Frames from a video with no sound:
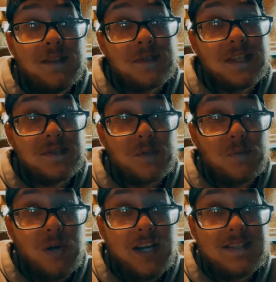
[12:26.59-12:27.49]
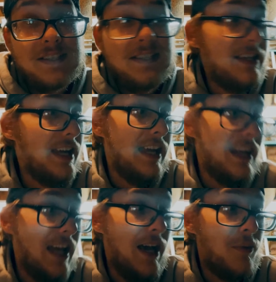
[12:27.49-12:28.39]
Those things are pricey,
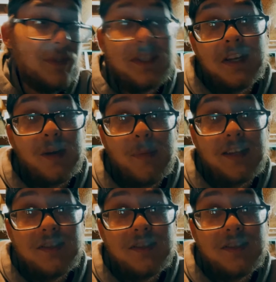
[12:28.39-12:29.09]
and I was not about